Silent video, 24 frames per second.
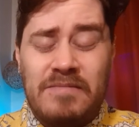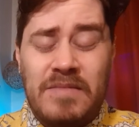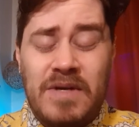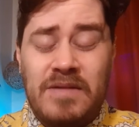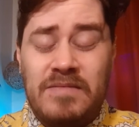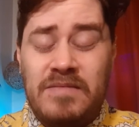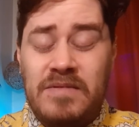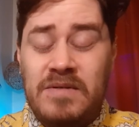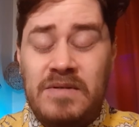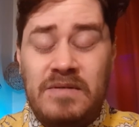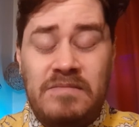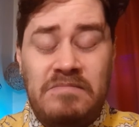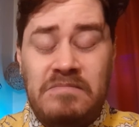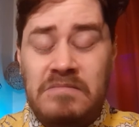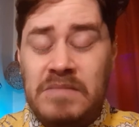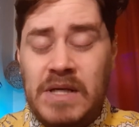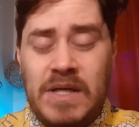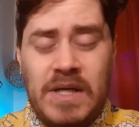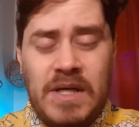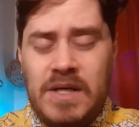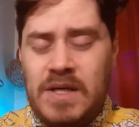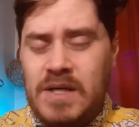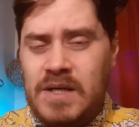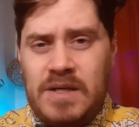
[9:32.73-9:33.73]
Maybe,
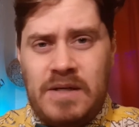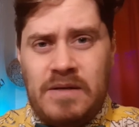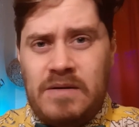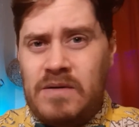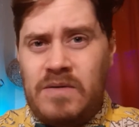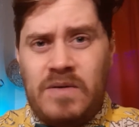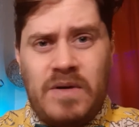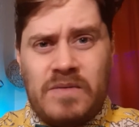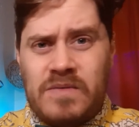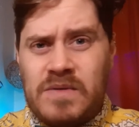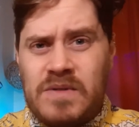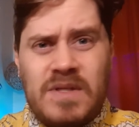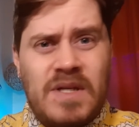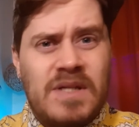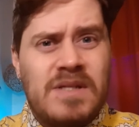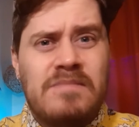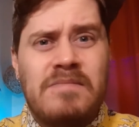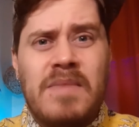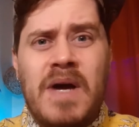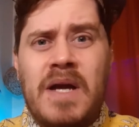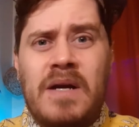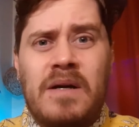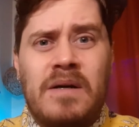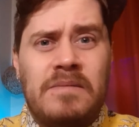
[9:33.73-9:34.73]
who knows? It doesn't
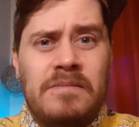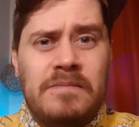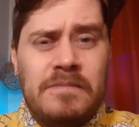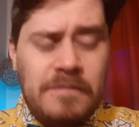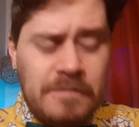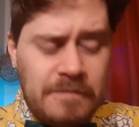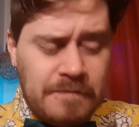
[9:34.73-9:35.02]
matter.